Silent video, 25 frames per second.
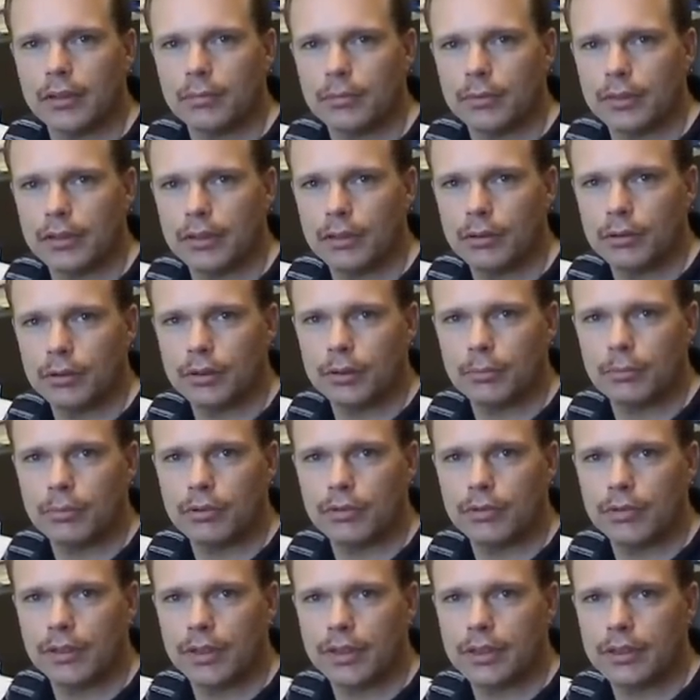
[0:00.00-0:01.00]
I'm an associate
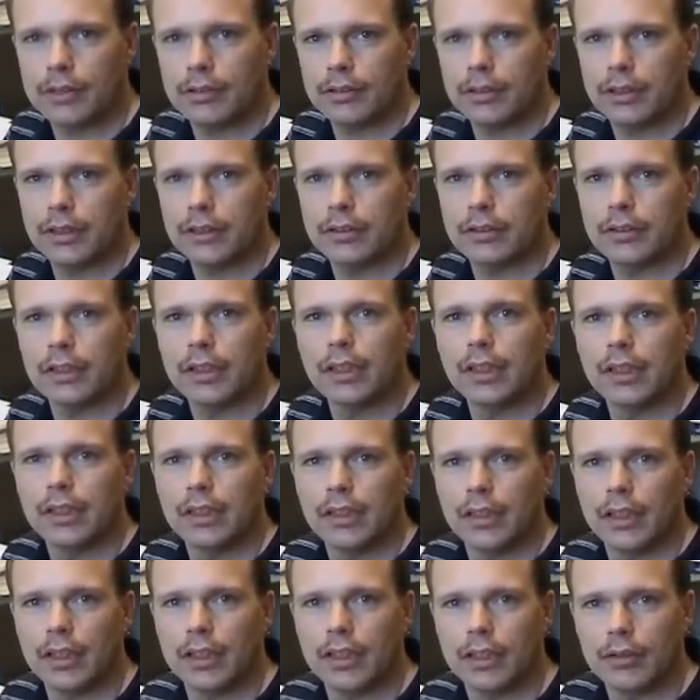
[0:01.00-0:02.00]
professor here
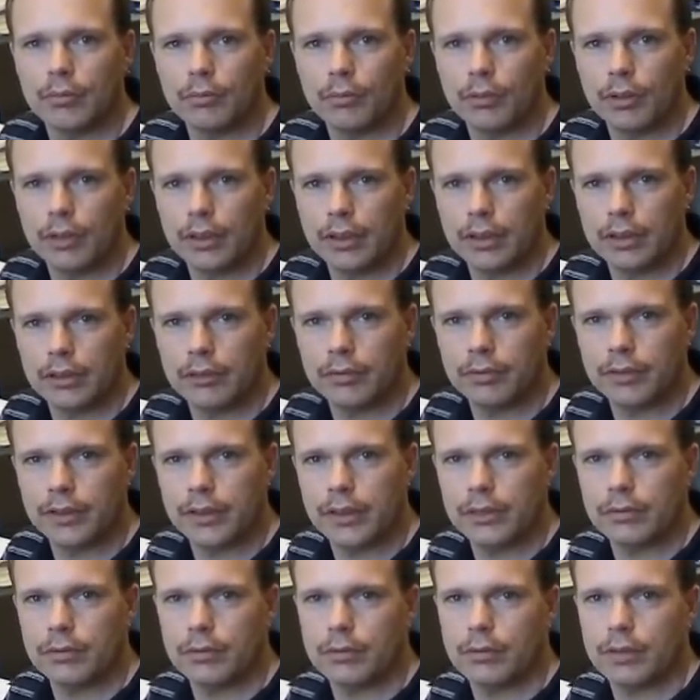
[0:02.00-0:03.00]
and I'm working in the
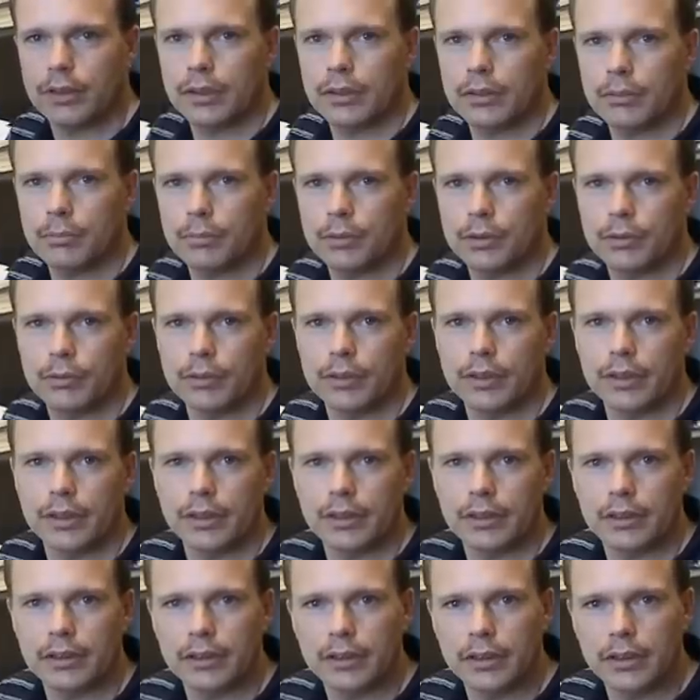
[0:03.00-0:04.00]
field of grid computing.
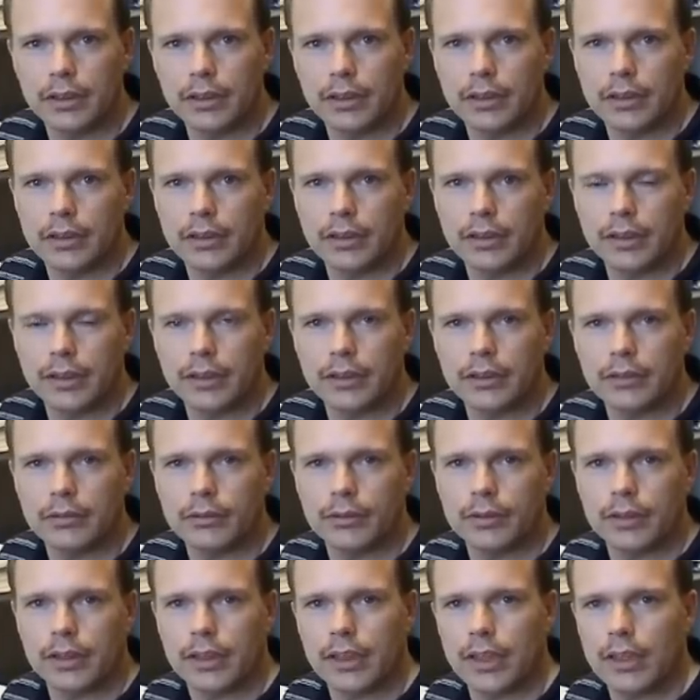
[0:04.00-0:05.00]
Here
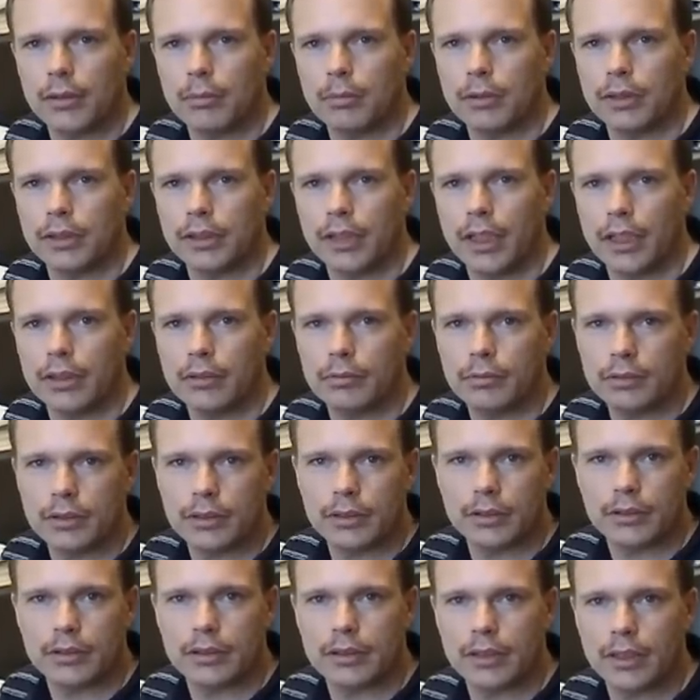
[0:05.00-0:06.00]
we are coupling
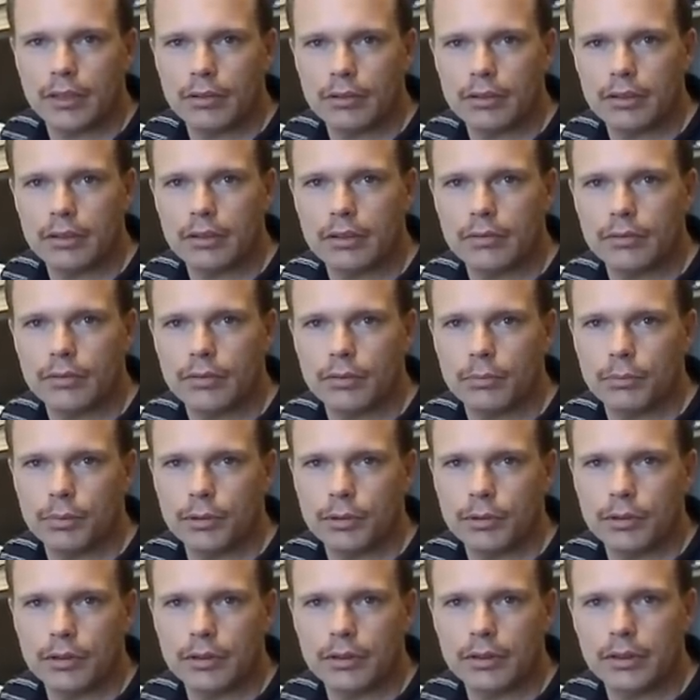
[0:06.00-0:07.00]
hundreds or thousands of
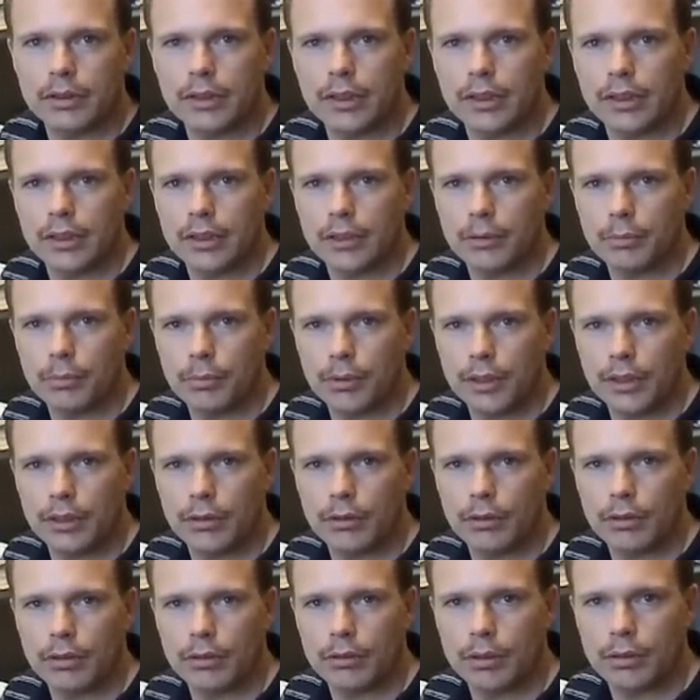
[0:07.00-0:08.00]
computers that are spread
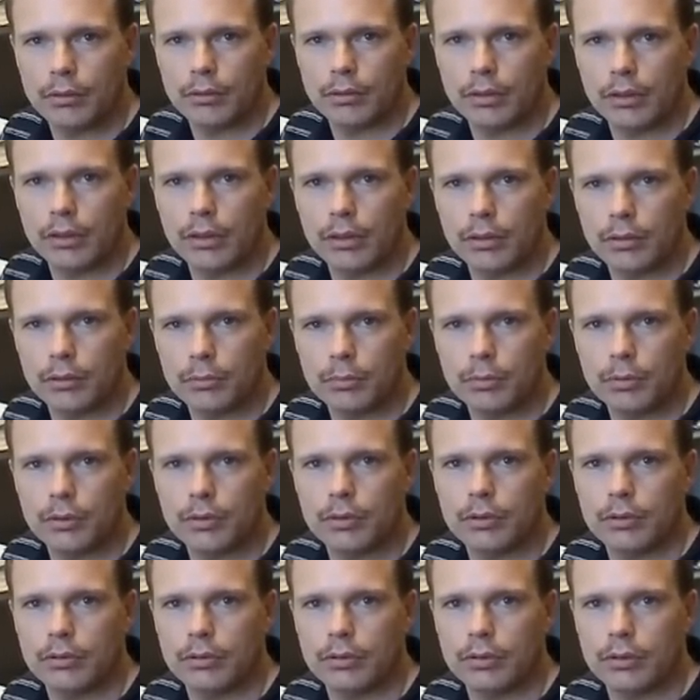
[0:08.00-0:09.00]
all around the globe
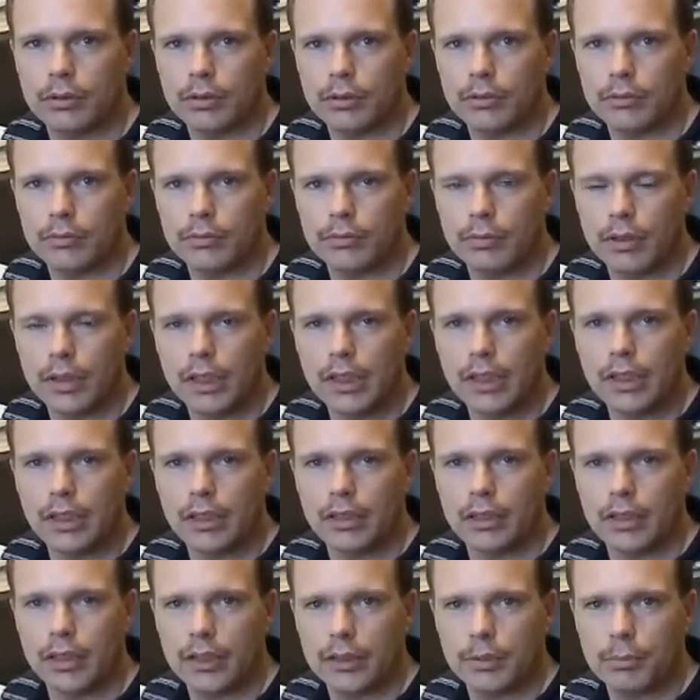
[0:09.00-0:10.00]
to solve
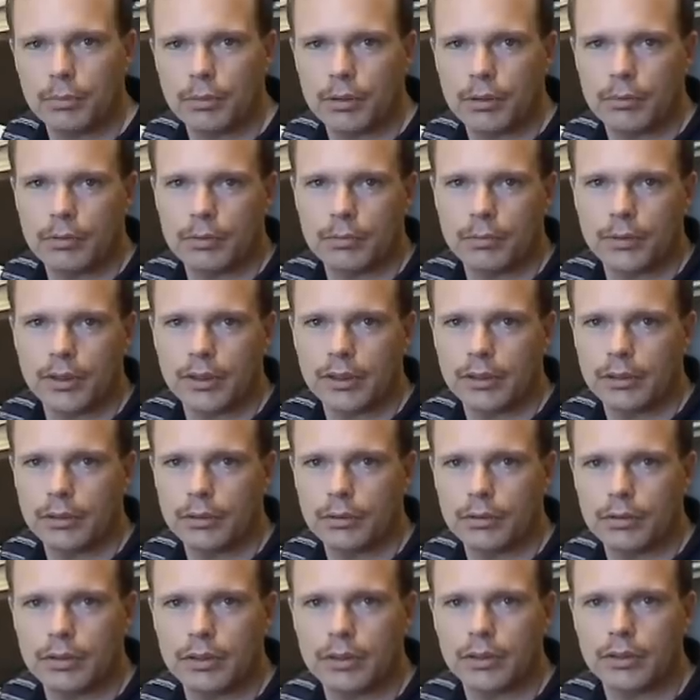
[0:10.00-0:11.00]
large problems that you
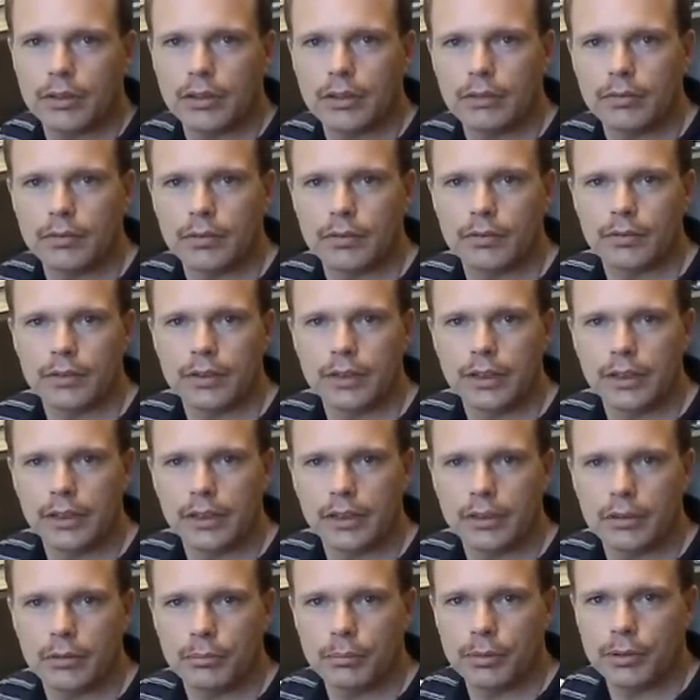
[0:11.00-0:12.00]
couldn't solve with a
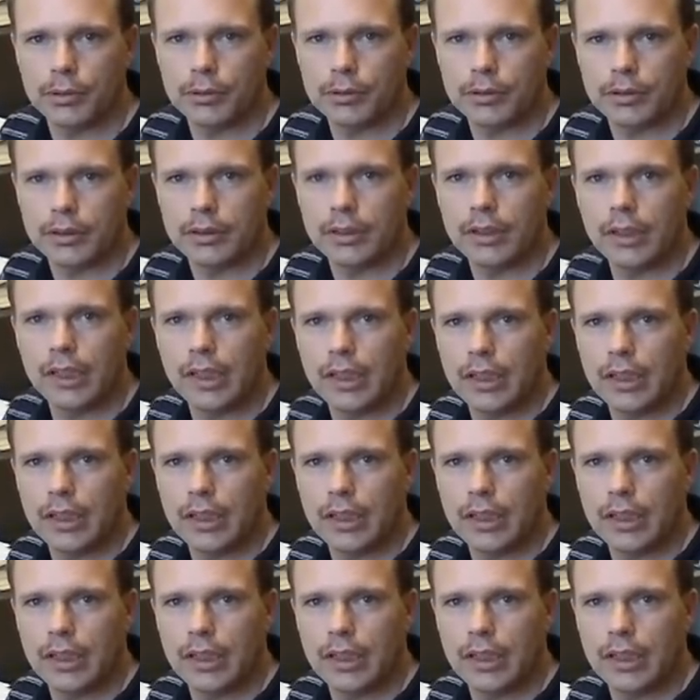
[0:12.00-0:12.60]
single computer.